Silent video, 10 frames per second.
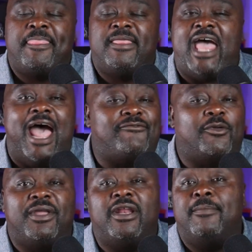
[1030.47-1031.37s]
After
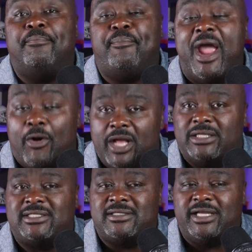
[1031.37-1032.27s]
being
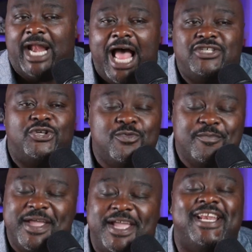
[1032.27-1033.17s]
embarrassed, and I do
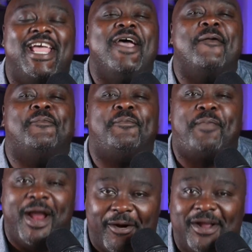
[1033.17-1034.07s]
mean
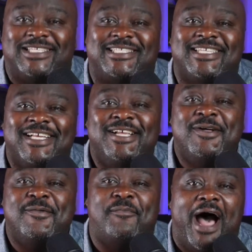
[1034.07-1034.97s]
embarrassed,
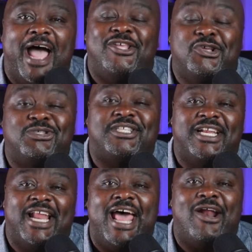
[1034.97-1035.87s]
by Houston
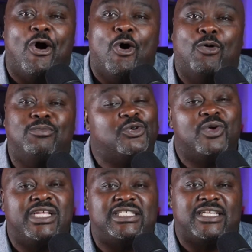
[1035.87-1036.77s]
at home 2
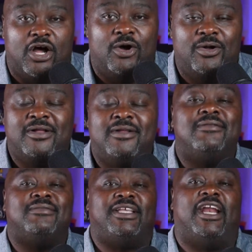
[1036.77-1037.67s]
weeks ago,
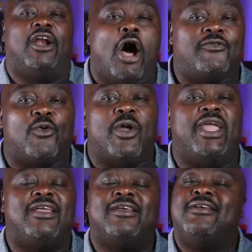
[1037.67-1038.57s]
get an off week,
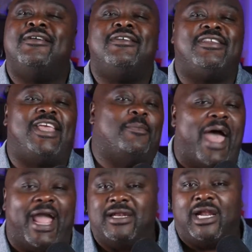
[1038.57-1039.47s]
get
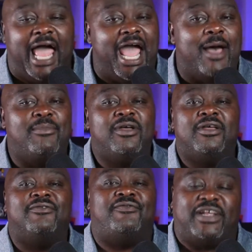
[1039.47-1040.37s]
back in the lab,
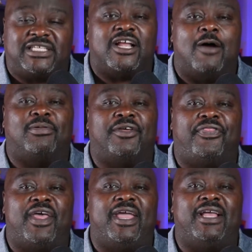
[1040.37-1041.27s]
fix a couple of
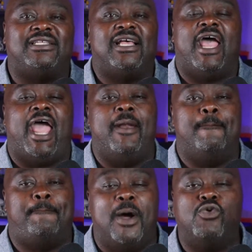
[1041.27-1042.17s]
things, and
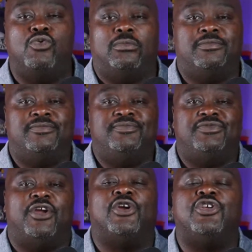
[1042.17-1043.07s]
boom,
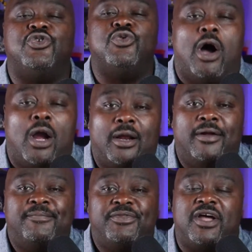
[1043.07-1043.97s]
here you are.
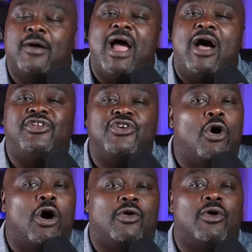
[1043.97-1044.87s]
Come out, you go
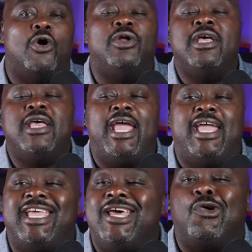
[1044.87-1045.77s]
on a road, and
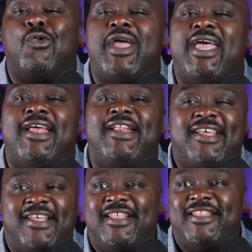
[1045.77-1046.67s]
get a win
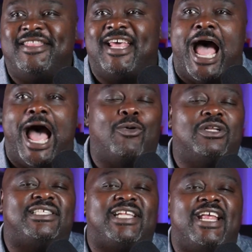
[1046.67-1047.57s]
that I would
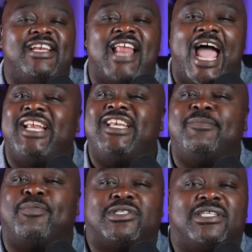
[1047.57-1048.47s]
say
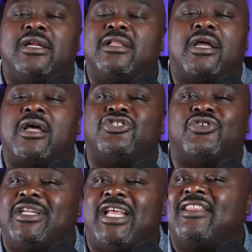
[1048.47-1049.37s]
90% of the country
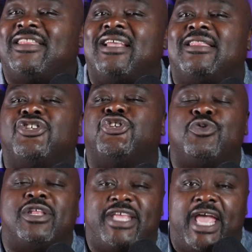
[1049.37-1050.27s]
didn't think that you
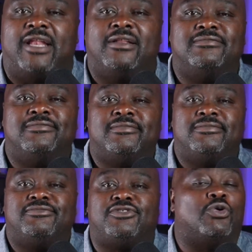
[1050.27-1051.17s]
could get.
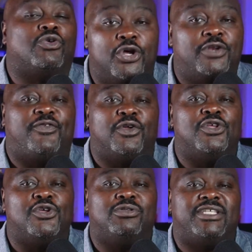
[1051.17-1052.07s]
So good for
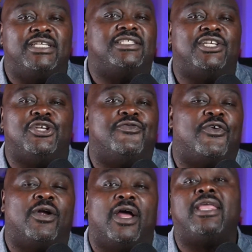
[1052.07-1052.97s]
you, TCU,
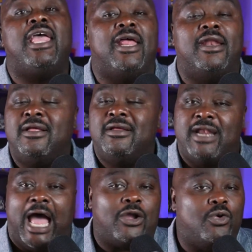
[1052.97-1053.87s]
for, again,
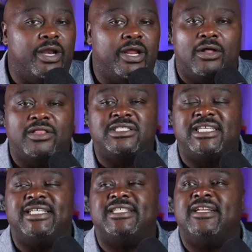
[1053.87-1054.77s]
not quitting on the
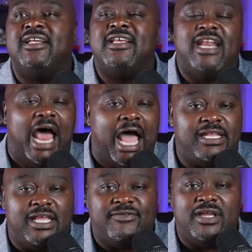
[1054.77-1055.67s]
season, not
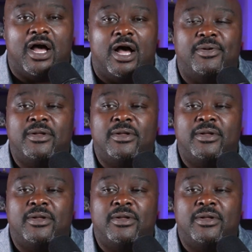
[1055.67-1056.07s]
giving up.